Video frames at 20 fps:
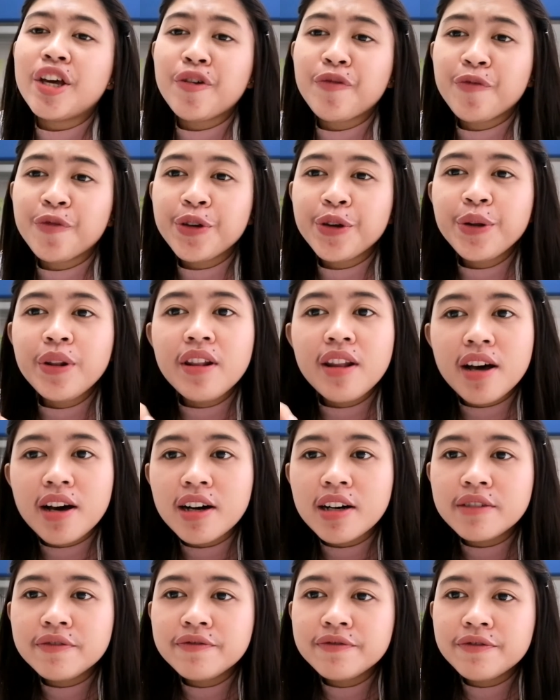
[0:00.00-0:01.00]
if you
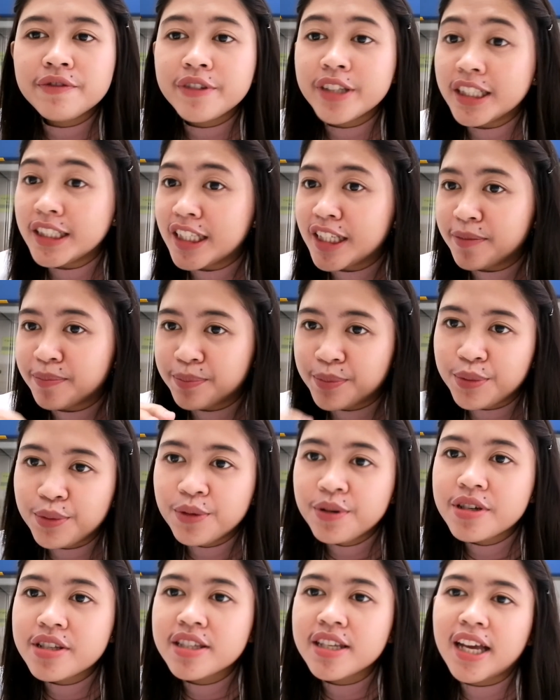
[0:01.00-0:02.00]
love reading
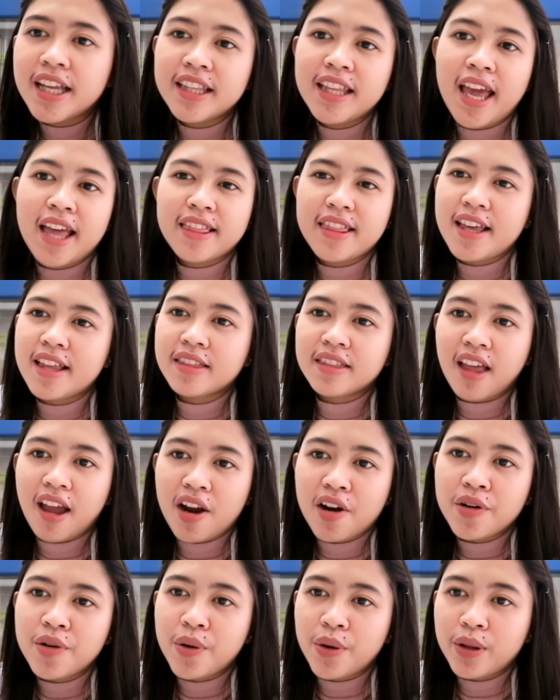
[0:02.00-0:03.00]
books and getting
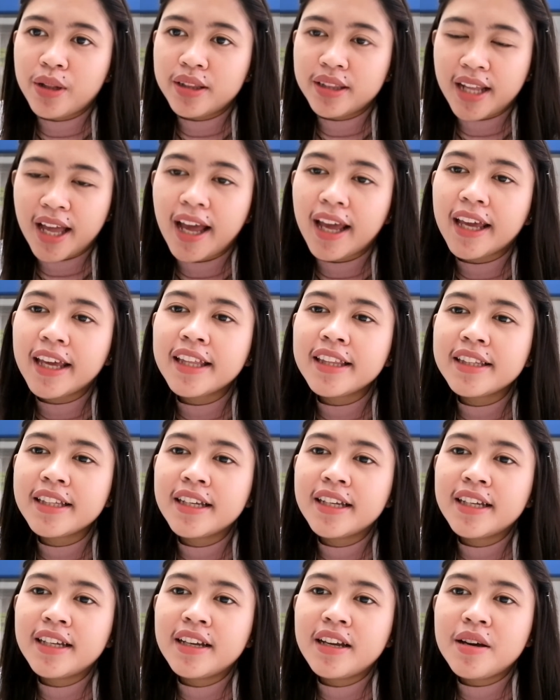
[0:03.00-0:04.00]
tired all night,
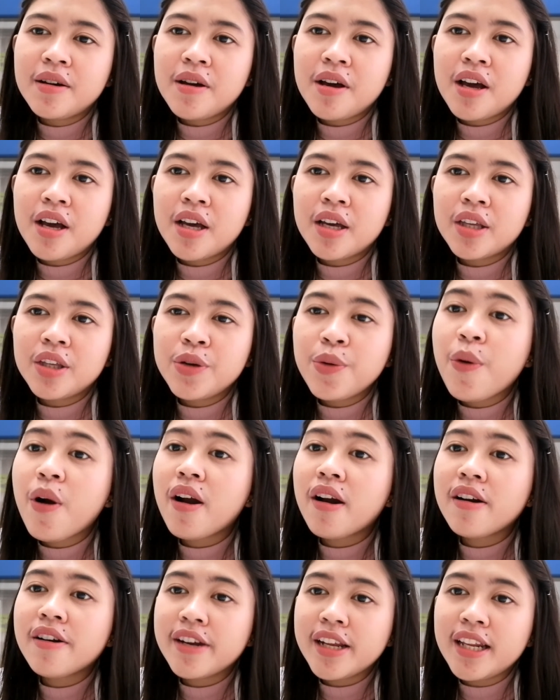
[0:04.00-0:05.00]
you
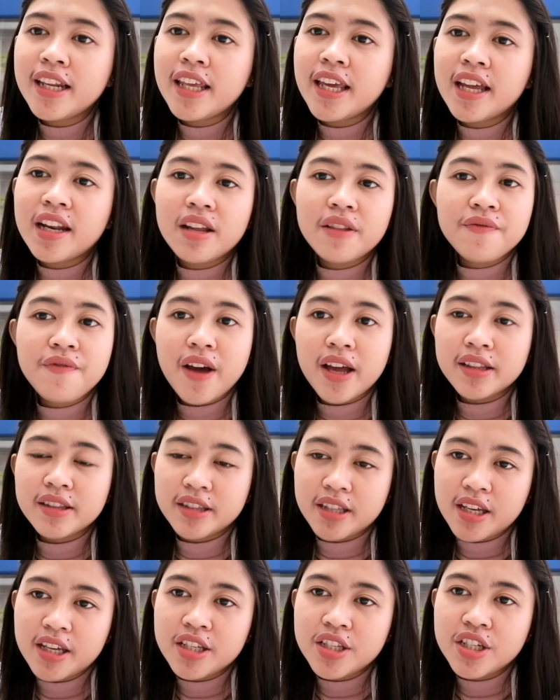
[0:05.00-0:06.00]
are really an
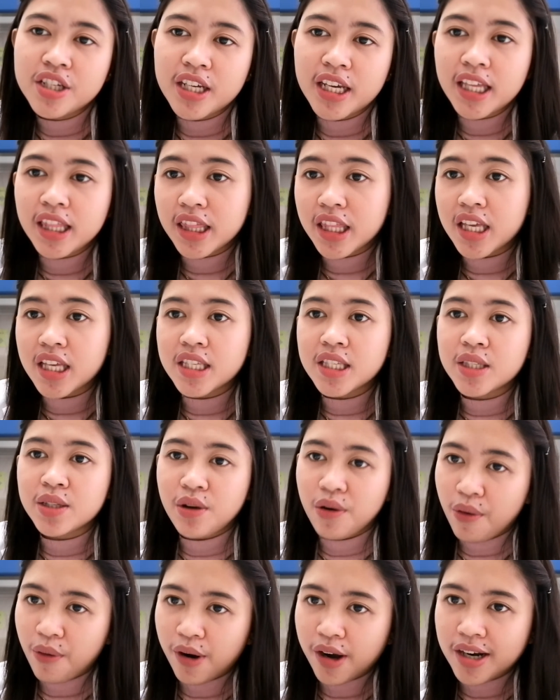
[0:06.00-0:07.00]
advantage in this
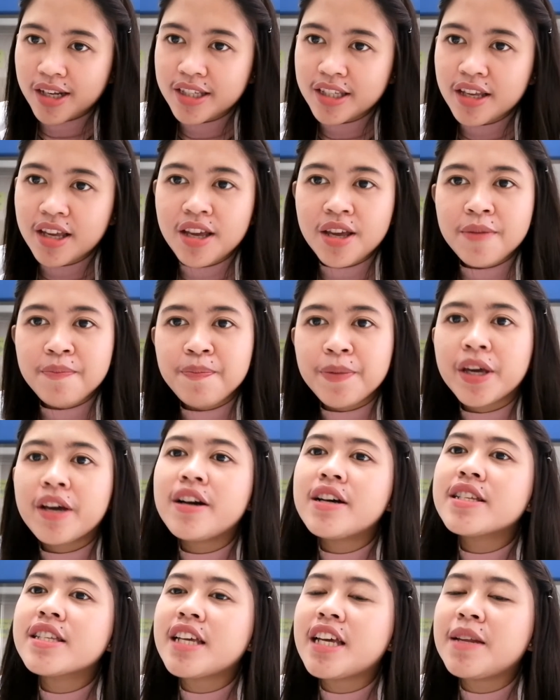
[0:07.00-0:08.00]
course
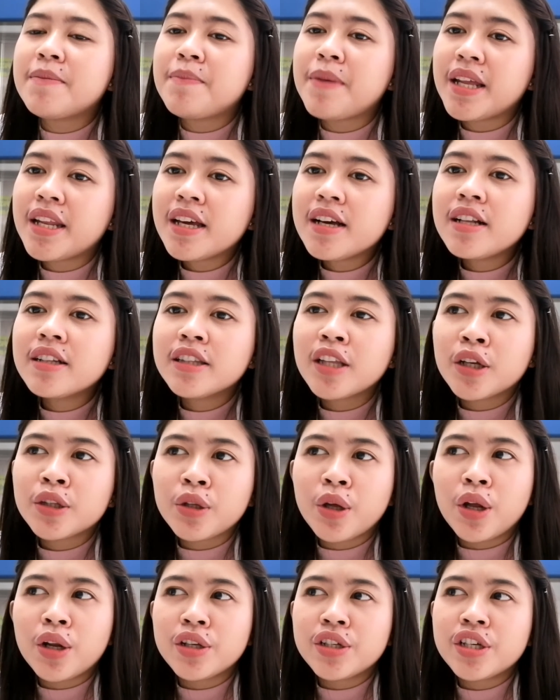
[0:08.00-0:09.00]
because in medical
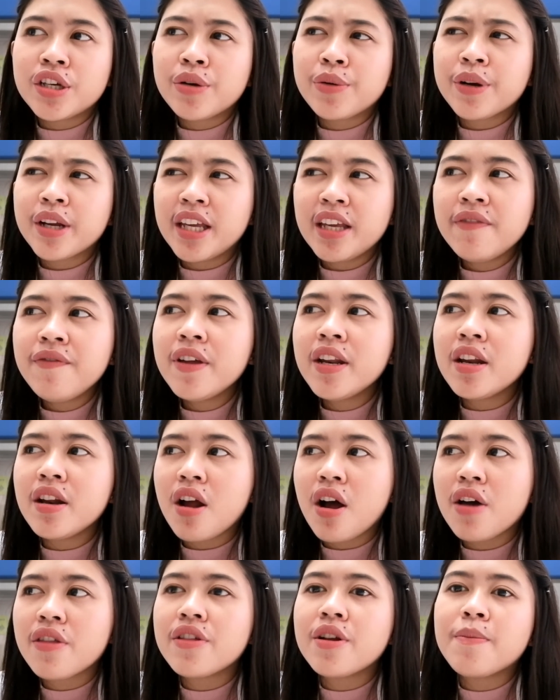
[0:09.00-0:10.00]
technology or even in
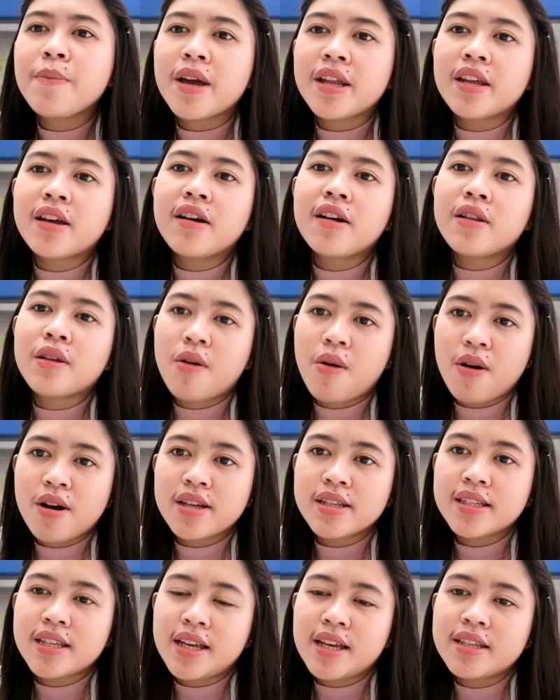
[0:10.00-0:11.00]
other medical
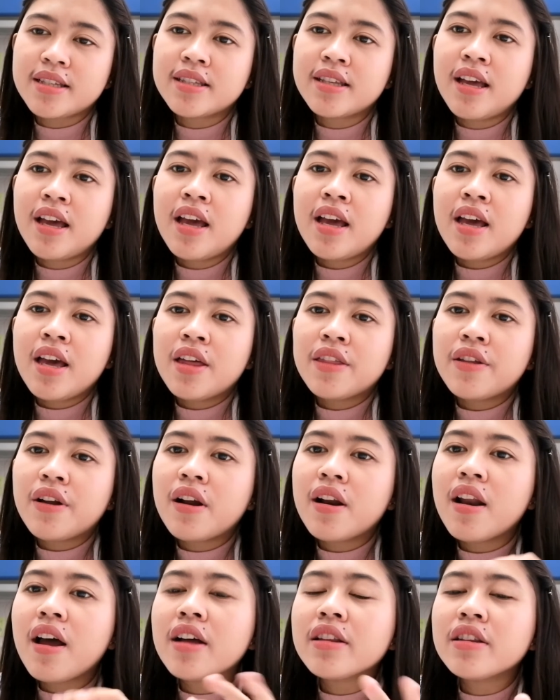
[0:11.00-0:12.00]
courses, there
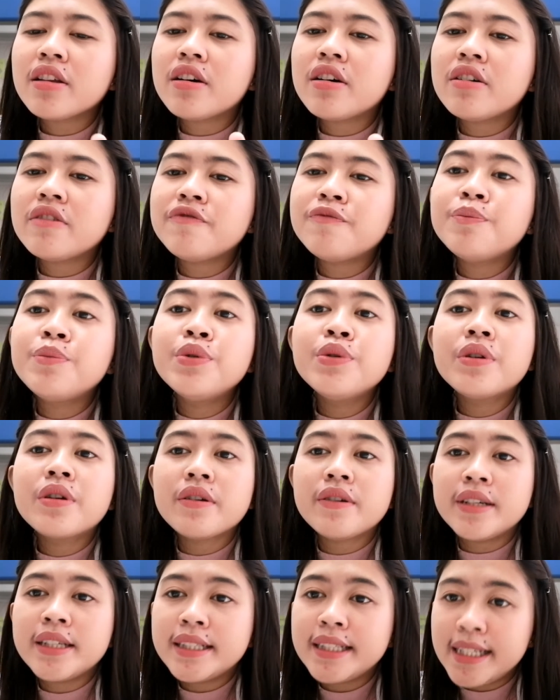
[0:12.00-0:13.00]
are a lot of book
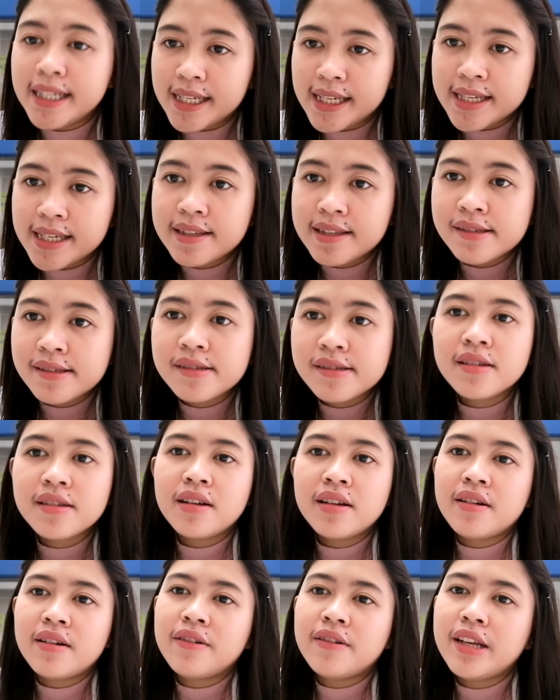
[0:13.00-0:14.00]
readings.
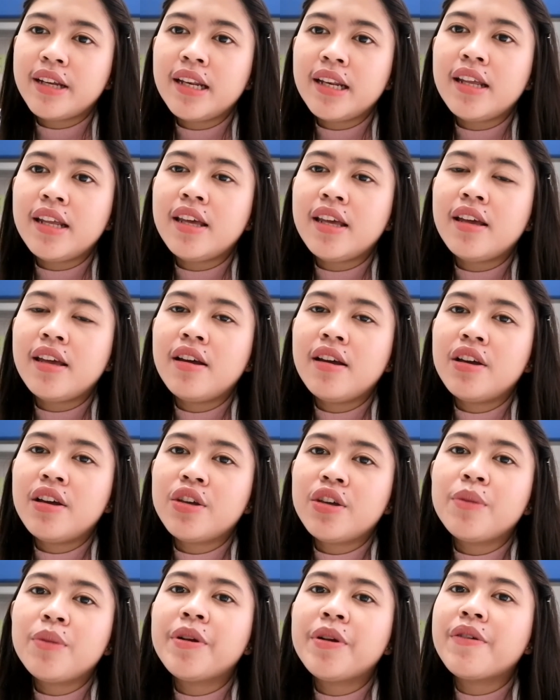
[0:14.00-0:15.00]
Really,
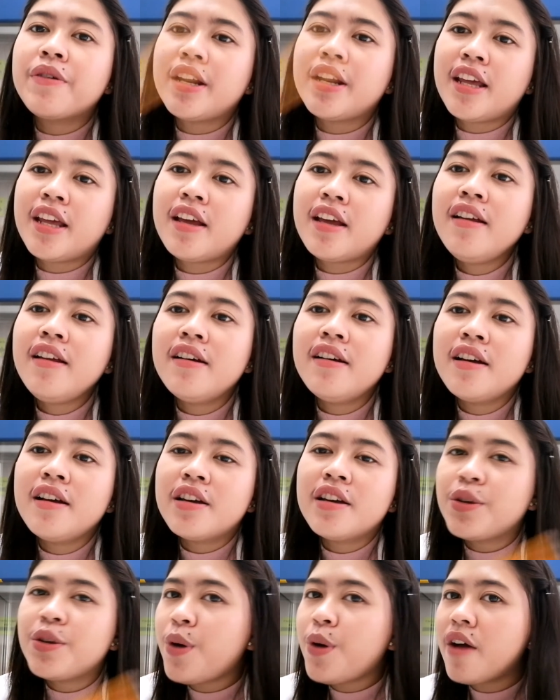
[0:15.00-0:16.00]
you'll be reading.
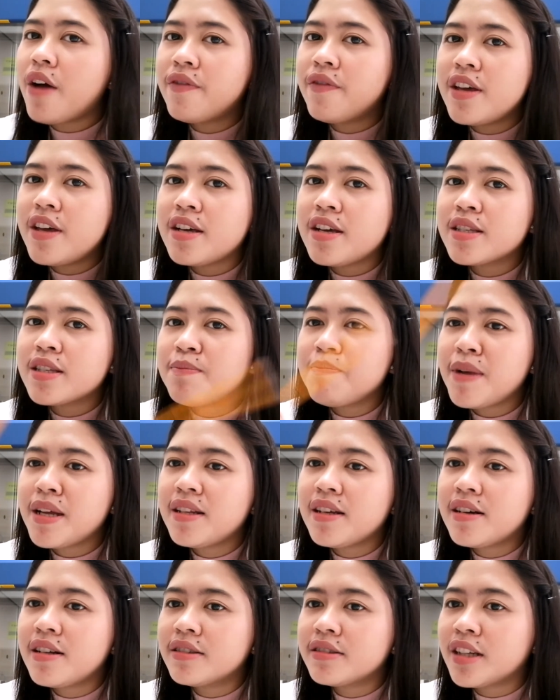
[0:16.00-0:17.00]
You have this
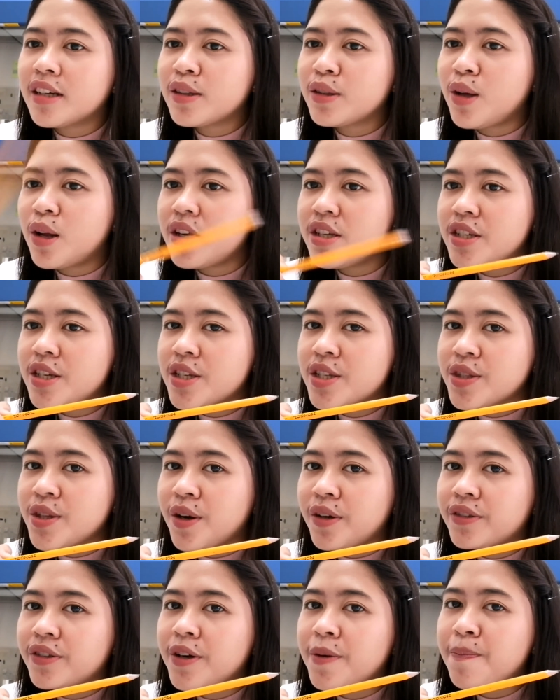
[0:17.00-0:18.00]
medical technology
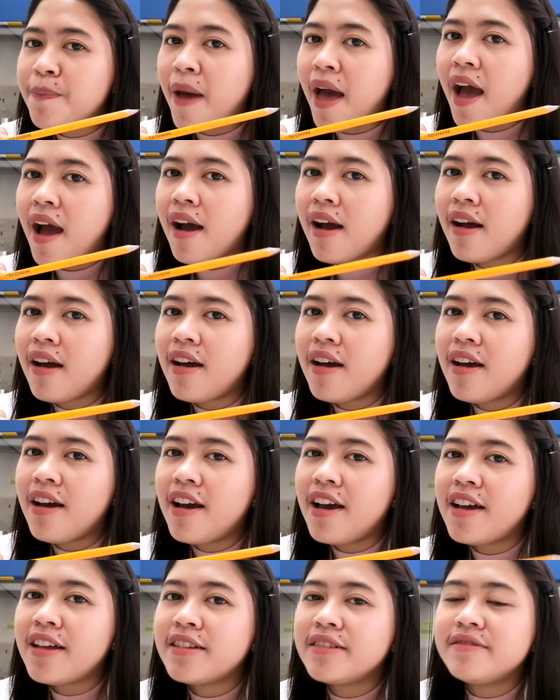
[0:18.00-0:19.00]
starter pack,
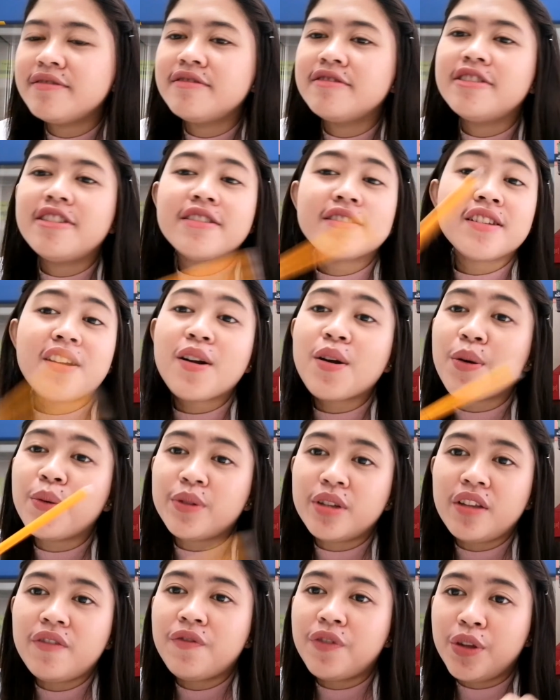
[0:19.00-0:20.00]
and these are
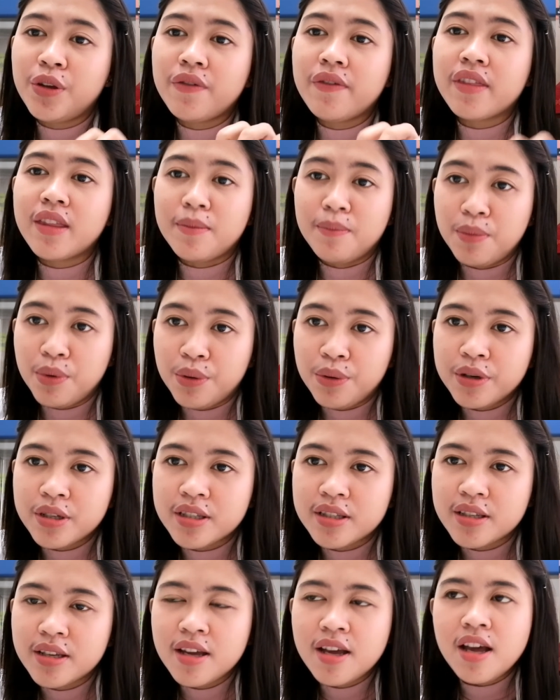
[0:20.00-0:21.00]
only few of the
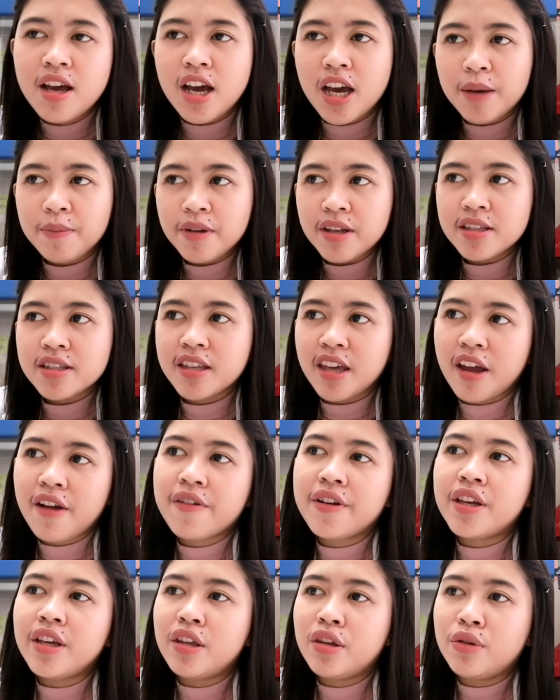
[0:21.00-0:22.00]
books. I'm not
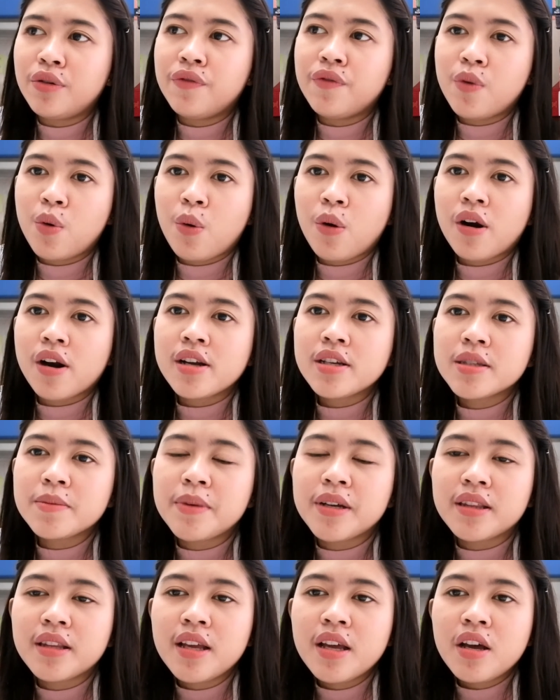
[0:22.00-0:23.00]
scaring you, of course,
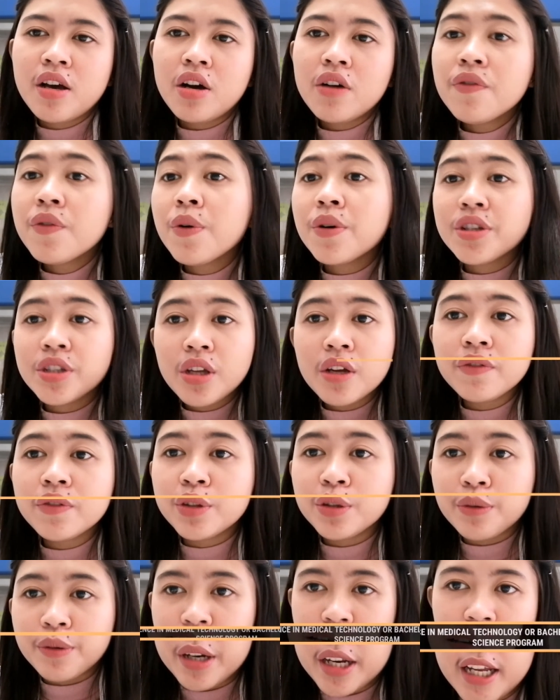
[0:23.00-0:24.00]
but of course you have
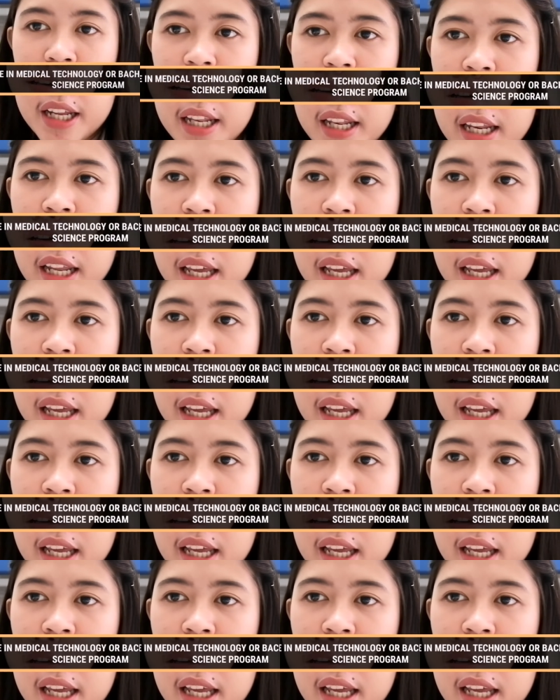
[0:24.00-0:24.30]
to read.